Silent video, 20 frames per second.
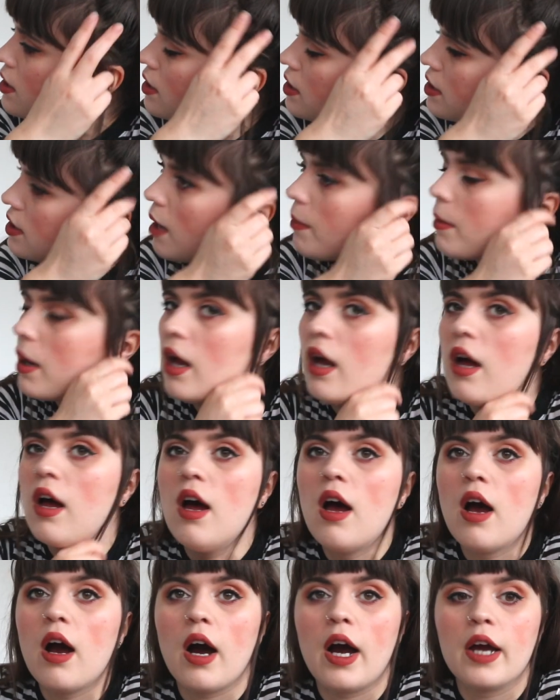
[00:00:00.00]
the summer,
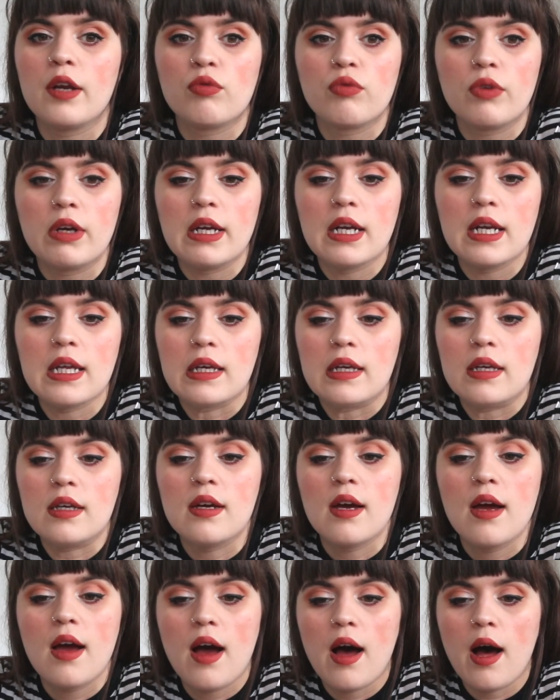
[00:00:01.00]
I'd
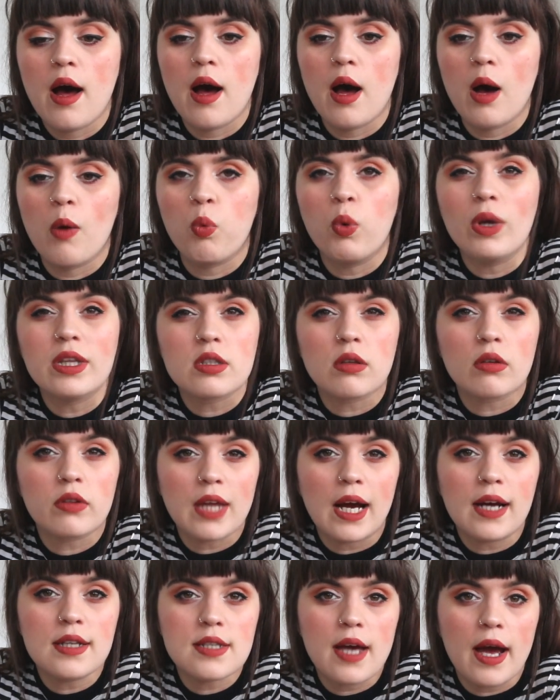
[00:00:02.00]
really whittled
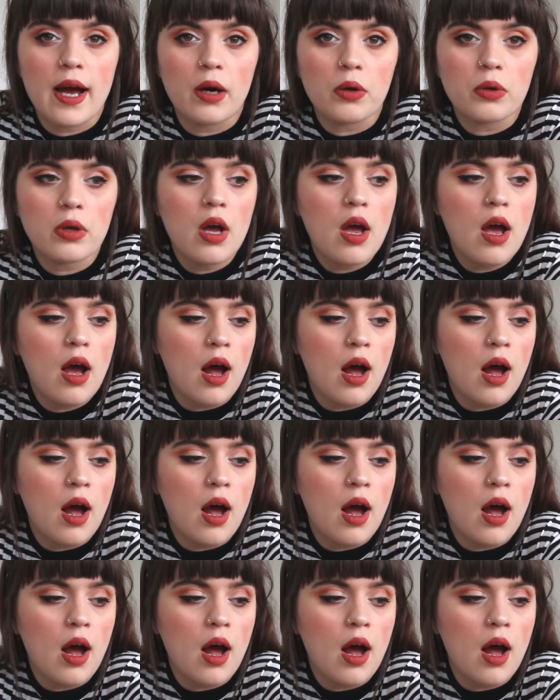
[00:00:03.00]
that down.